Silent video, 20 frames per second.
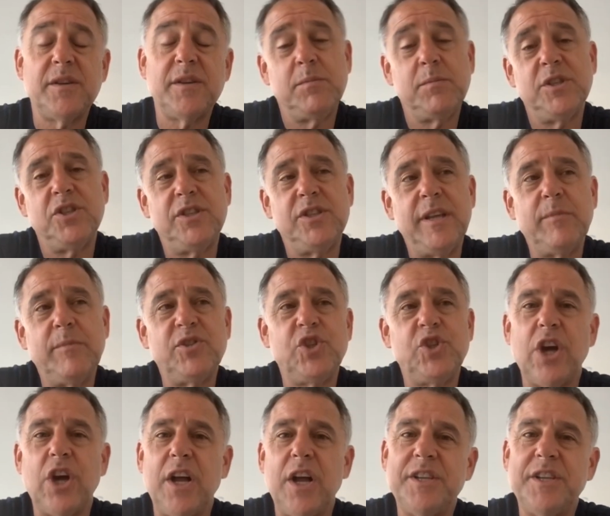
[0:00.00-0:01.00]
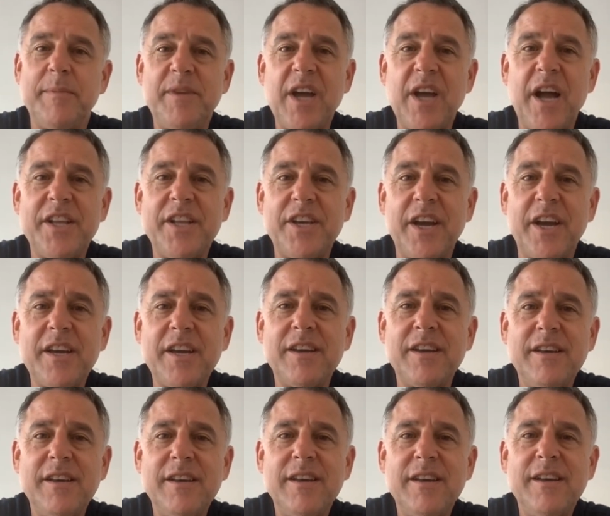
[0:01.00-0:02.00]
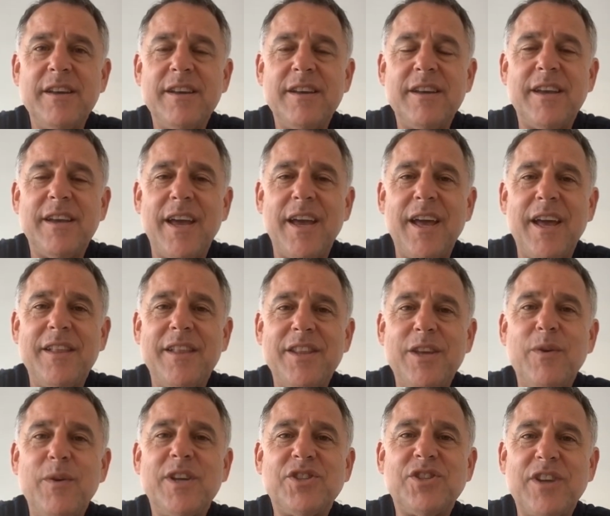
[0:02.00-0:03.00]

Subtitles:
his name was John Demjanjuk, and the U.S.